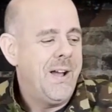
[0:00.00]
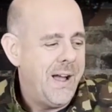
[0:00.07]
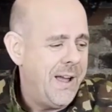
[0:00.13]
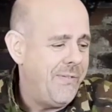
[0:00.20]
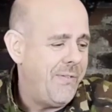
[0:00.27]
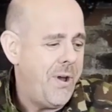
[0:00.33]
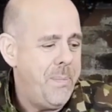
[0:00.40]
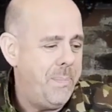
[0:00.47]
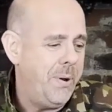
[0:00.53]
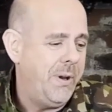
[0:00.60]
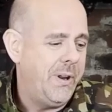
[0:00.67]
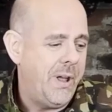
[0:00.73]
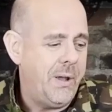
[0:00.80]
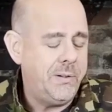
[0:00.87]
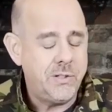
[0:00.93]
I have opened
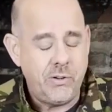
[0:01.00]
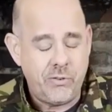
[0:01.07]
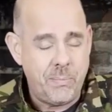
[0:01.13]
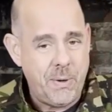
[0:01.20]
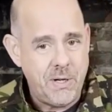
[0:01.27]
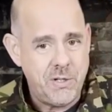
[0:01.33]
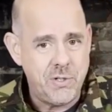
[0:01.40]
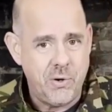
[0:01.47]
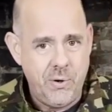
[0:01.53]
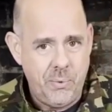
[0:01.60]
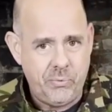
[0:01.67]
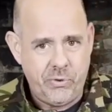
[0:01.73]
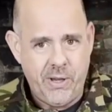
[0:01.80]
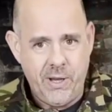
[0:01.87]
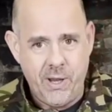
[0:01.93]
it just to make sure it
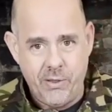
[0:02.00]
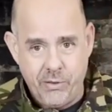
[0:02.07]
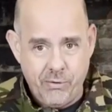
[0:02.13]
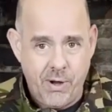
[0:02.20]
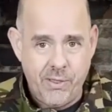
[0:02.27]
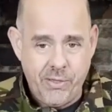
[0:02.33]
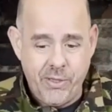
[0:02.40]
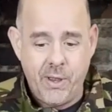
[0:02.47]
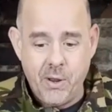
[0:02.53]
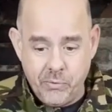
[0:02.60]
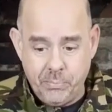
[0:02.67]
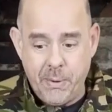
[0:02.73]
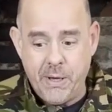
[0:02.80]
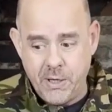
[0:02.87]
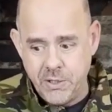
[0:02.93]
was the right thing. I
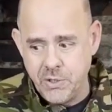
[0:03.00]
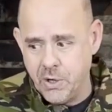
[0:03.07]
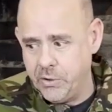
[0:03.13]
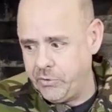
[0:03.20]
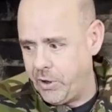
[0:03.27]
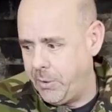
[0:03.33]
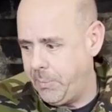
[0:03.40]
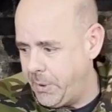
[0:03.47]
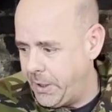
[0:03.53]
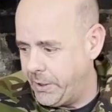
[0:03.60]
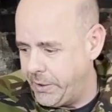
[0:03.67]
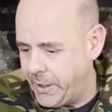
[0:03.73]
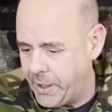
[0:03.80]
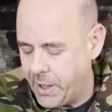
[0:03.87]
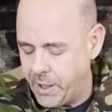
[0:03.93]
was making sure I was
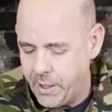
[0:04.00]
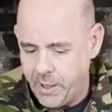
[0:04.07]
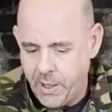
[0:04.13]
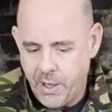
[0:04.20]
opening the